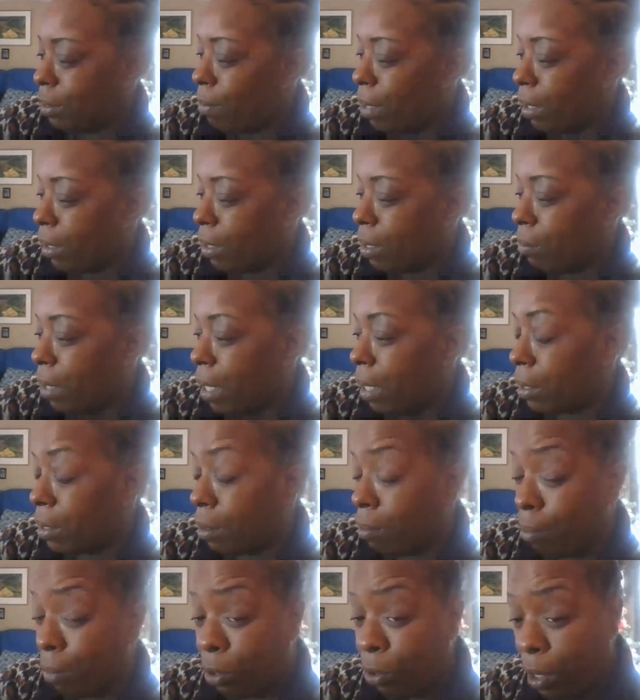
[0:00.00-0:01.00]
Somebody come
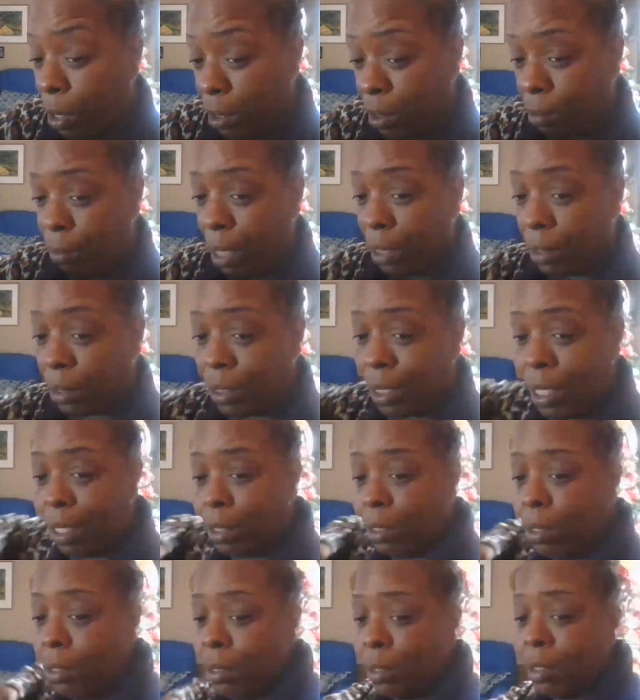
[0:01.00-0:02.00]
acting crazy in my
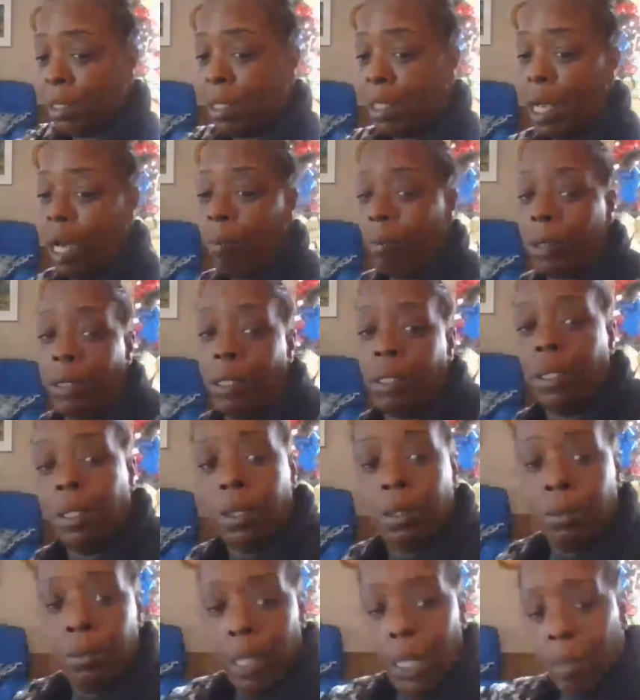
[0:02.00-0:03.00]
chat. I'm shutting the
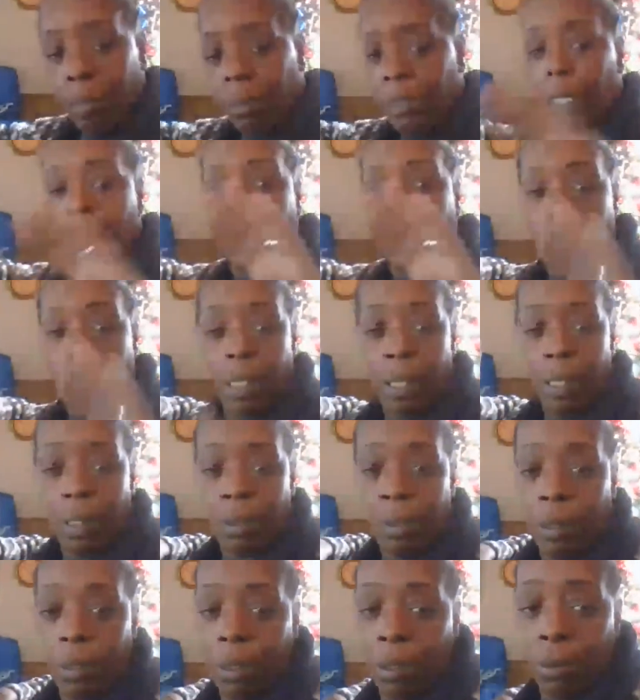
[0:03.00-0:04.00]
whole damn channel
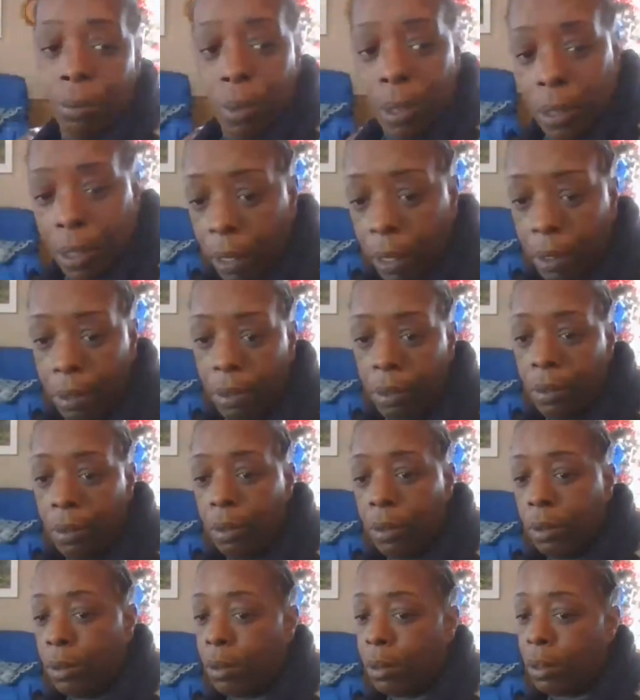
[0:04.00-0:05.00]
down. What the hell?
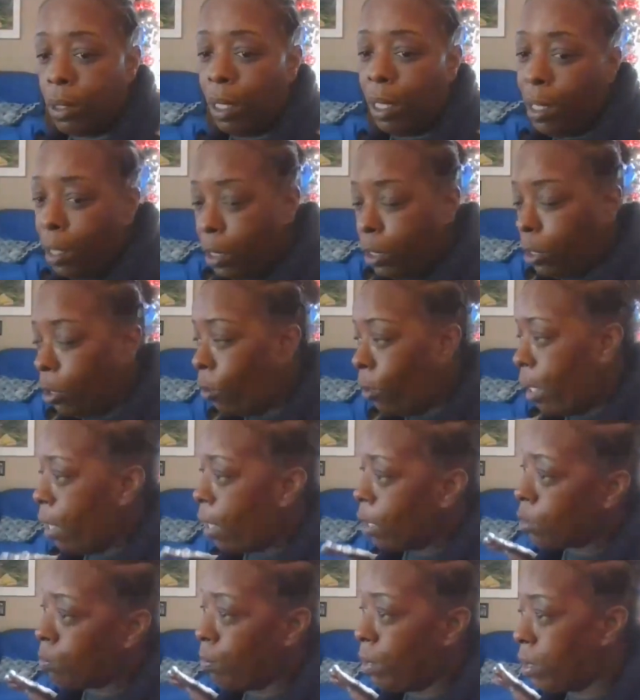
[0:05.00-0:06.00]
ain't in your
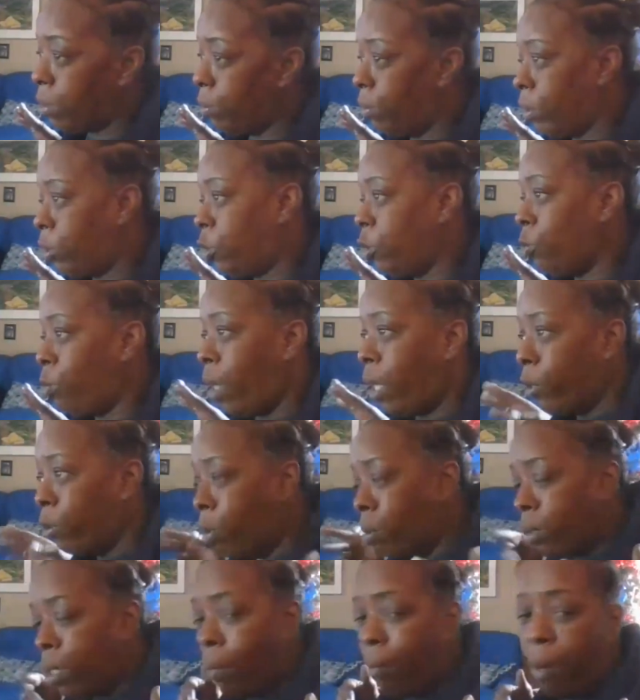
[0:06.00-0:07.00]
house messing with you. Why you
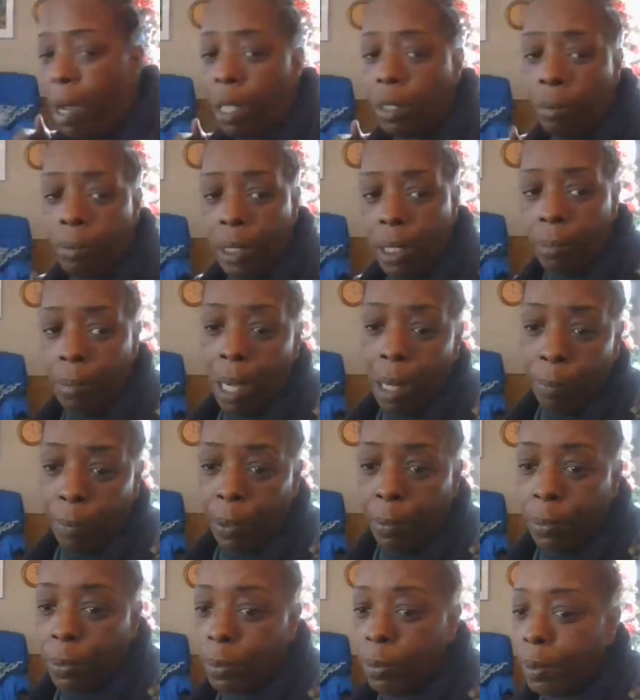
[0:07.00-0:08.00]
gonna come bother me and my
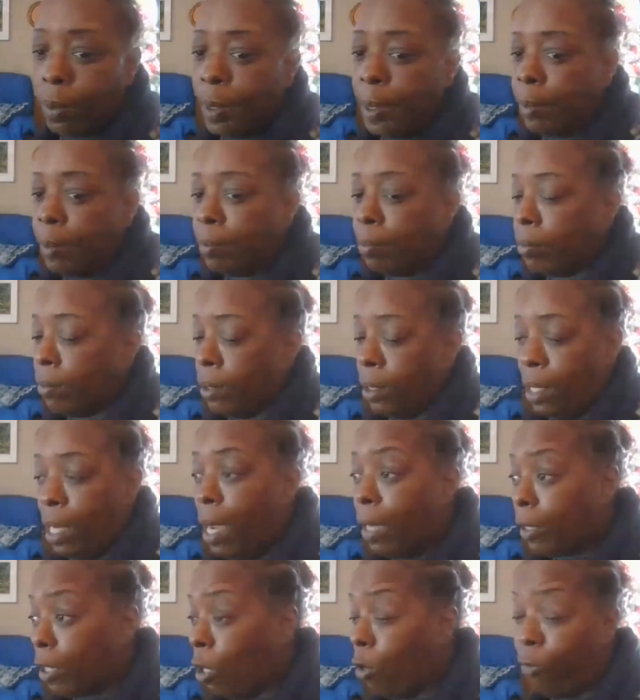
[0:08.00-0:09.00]
people?
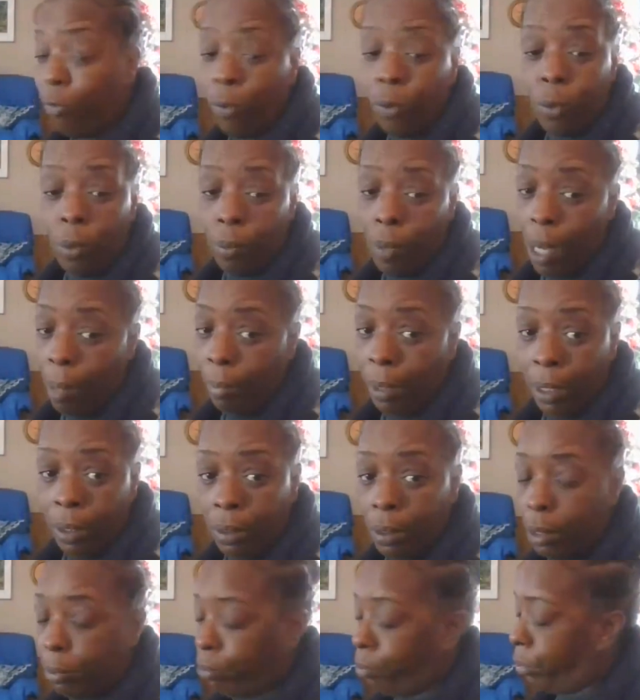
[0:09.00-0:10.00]
I go for him. I
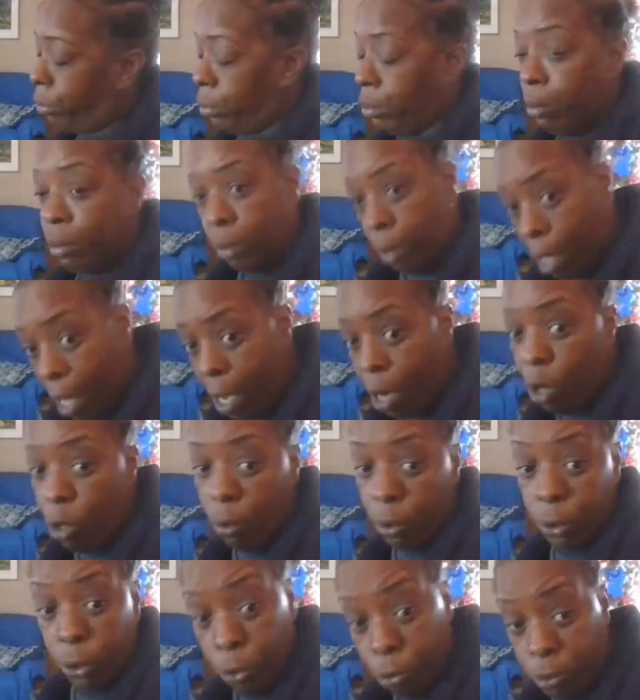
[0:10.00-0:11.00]
mean, I
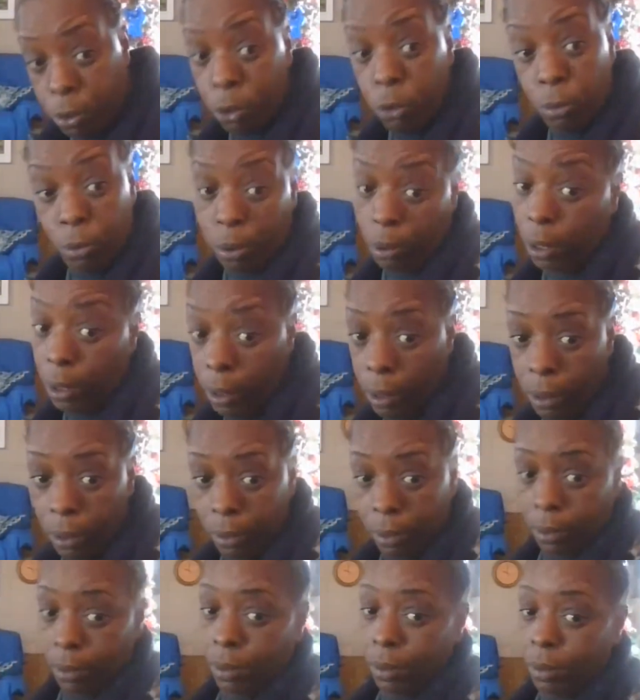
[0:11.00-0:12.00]
hold a YouTube
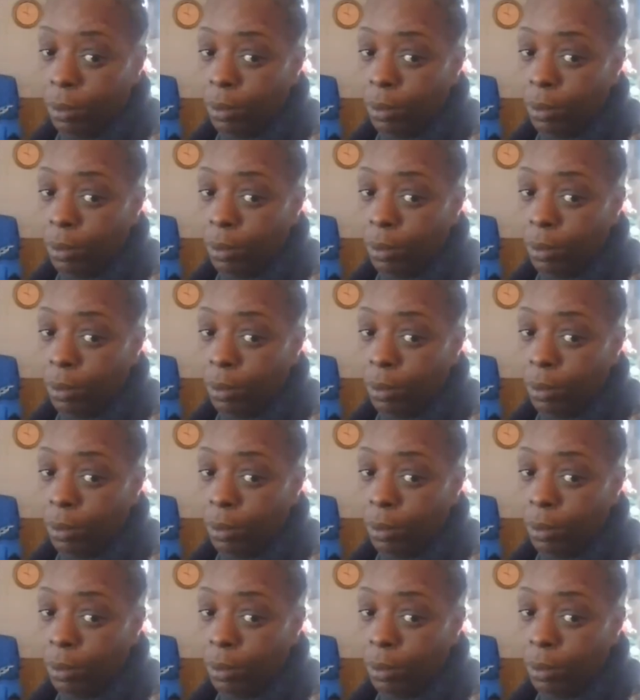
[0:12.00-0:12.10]
grudge.